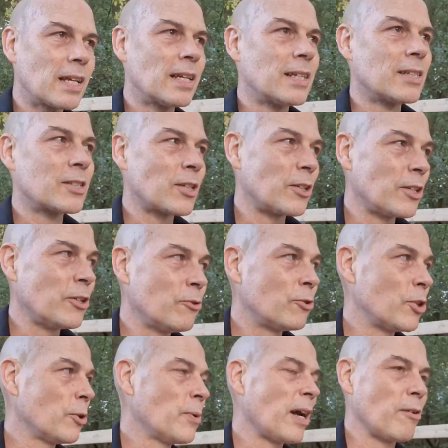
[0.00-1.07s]
so that you
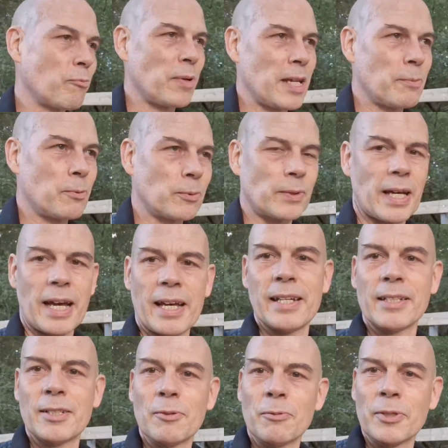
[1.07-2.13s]
do have people there
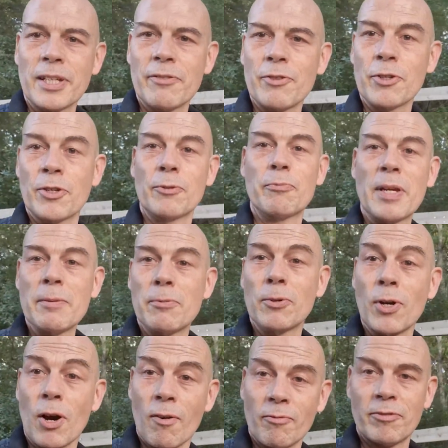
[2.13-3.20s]
that will give you people
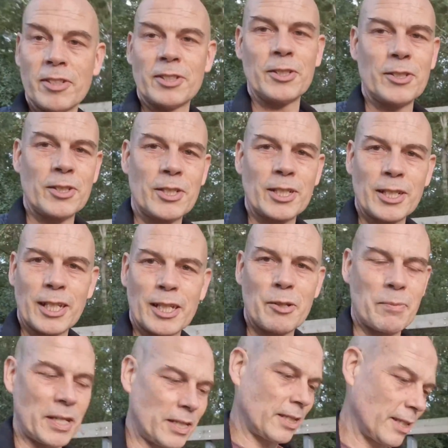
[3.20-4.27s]
confidence in the
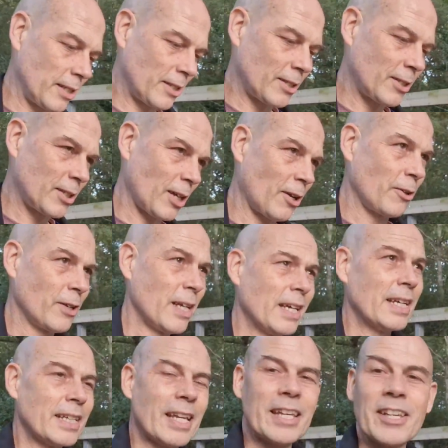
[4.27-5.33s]
business. So
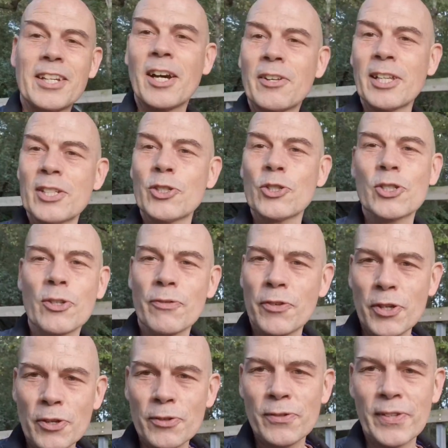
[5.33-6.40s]
there you go. There's just a
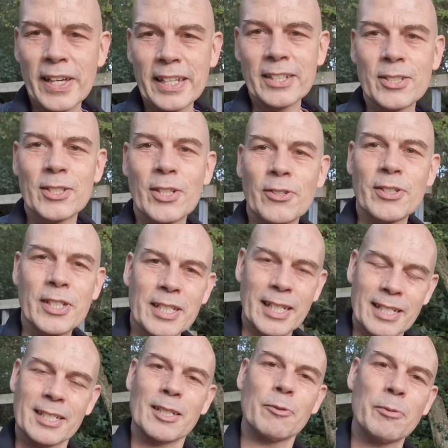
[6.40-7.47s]
few things to
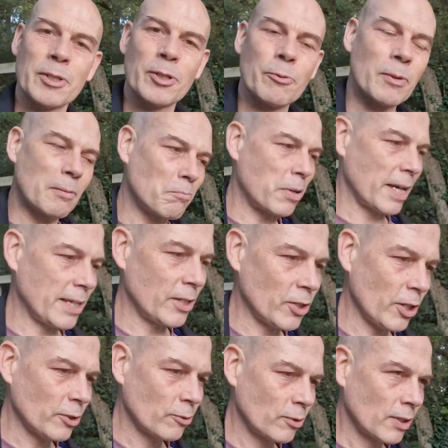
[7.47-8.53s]
consider with your
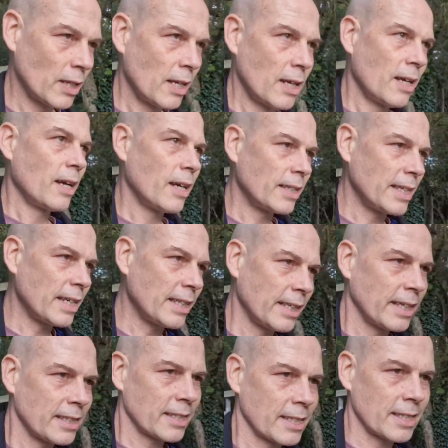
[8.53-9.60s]
one-pager and getting
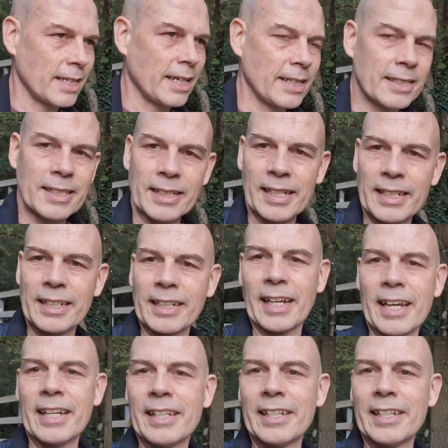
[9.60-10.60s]
it succinct and getting it in